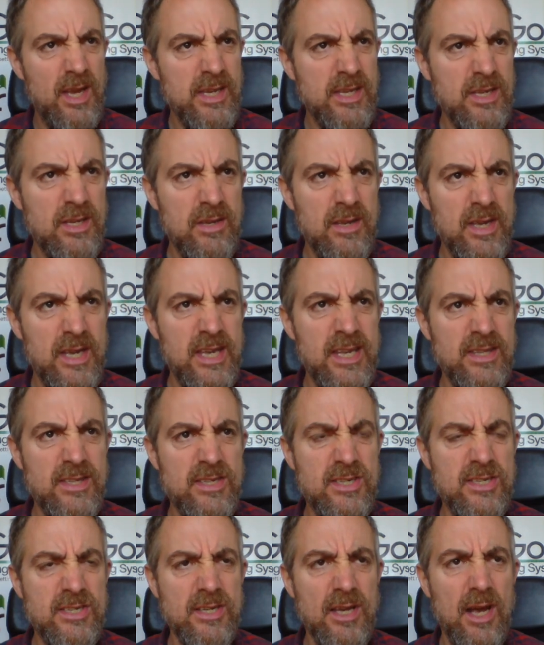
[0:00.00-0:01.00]

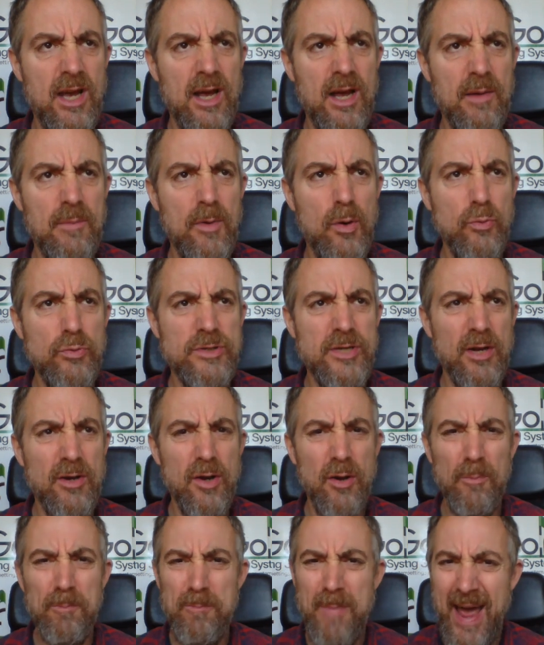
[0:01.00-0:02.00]
it's uh, also
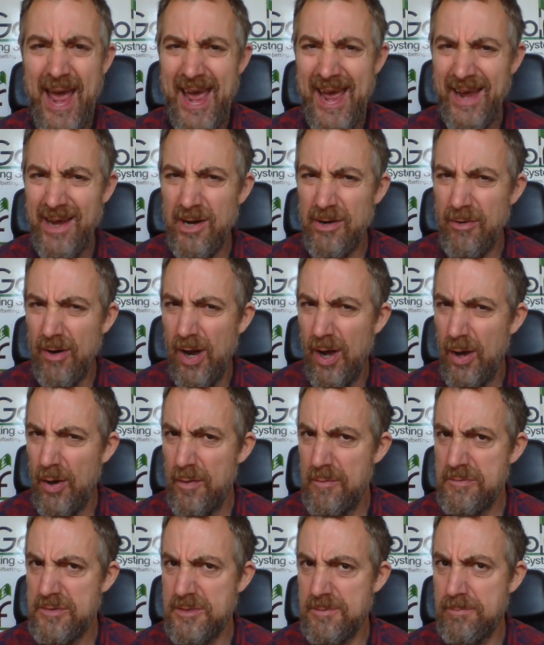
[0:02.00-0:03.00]
got
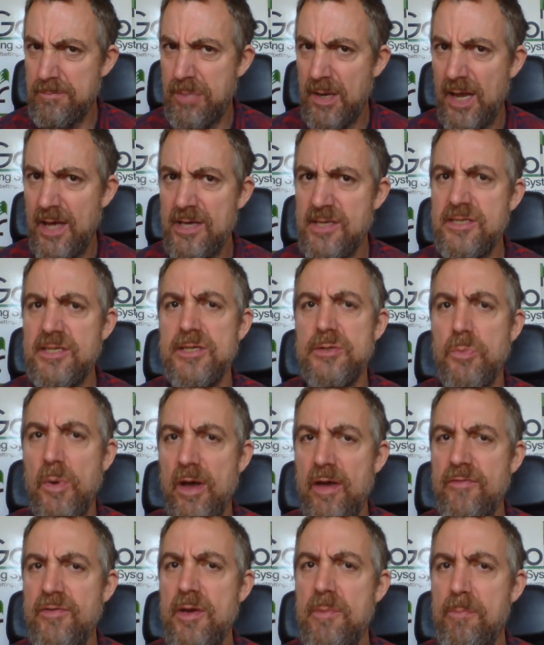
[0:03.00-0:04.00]
mangroves and places
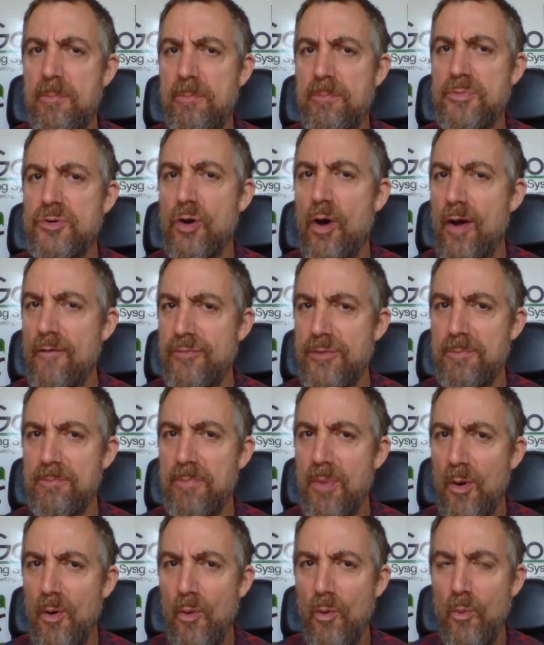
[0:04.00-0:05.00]
where if you drive the
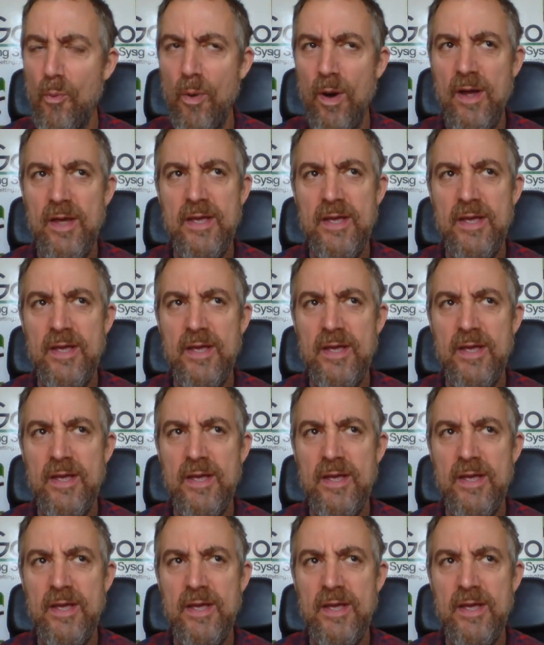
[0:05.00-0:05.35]
ball